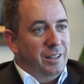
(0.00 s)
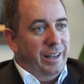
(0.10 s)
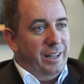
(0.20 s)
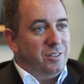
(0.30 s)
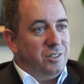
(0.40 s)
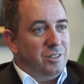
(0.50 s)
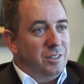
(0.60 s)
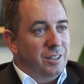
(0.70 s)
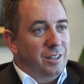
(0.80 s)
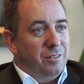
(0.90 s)

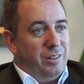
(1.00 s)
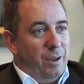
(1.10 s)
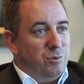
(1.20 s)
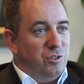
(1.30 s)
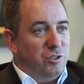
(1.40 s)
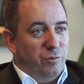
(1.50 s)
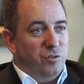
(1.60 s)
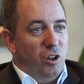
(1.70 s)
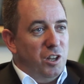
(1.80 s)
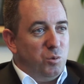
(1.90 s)
it's thousands
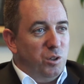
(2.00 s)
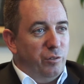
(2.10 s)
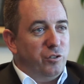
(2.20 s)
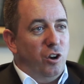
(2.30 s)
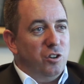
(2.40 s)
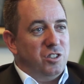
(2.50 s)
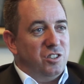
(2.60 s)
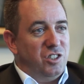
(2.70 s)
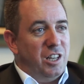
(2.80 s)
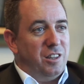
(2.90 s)
of dollars worth of cost
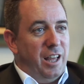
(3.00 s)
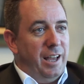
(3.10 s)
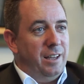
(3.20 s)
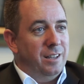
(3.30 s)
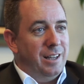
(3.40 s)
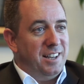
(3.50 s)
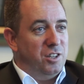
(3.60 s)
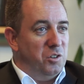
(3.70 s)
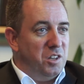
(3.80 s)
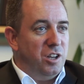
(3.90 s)
that sit there as
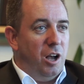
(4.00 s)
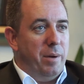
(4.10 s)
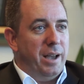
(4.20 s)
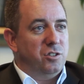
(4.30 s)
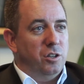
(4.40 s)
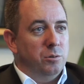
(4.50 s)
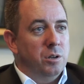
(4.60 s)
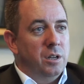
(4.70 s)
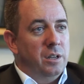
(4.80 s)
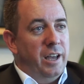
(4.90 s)
is on the tarmac.
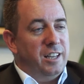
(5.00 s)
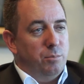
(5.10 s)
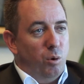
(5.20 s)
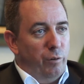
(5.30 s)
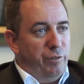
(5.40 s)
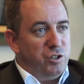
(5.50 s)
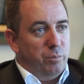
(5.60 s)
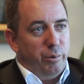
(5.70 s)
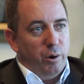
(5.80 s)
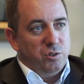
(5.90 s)
So it's a more
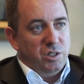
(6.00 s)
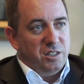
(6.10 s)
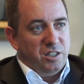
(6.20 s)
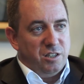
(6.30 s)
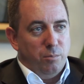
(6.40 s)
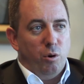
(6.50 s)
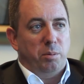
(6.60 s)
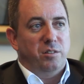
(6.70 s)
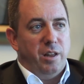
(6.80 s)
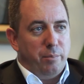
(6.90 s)
efficient process. It's a more
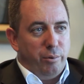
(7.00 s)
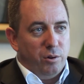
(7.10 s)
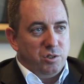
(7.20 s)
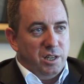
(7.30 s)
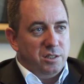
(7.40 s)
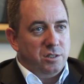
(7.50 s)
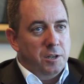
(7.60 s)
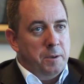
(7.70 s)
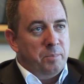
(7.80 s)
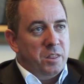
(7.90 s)
up-to-date
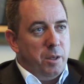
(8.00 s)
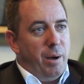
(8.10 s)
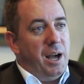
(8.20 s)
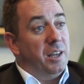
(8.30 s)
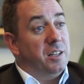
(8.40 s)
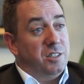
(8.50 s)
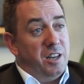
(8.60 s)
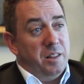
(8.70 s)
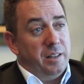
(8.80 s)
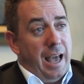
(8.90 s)
process. The pilot can
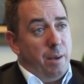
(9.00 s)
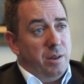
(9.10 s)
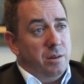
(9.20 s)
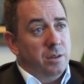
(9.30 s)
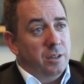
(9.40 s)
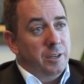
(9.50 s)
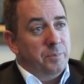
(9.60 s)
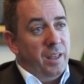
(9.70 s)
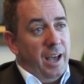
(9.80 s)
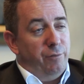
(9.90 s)
sit in the cabin
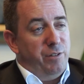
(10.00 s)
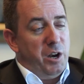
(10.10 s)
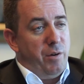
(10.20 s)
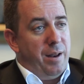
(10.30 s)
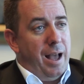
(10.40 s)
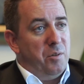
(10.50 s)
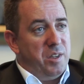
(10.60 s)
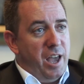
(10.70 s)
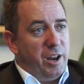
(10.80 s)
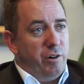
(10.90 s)
and figure out how
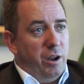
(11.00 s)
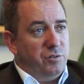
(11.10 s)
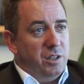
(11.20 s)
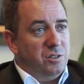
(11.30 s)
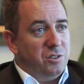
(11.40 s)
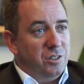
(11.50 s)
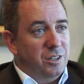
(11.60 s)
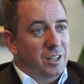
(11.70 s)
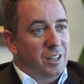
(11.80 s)
the aircraft is,